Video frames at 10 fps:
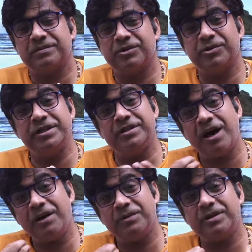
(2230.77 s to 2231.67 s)
Your
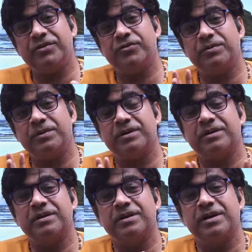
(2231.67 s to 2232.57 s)
entire work is over.
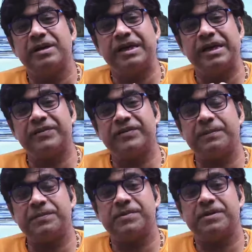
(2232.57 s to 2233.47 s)

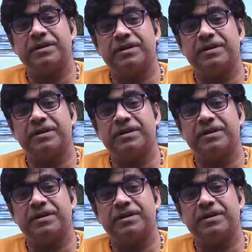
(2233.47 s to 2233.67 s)
Except,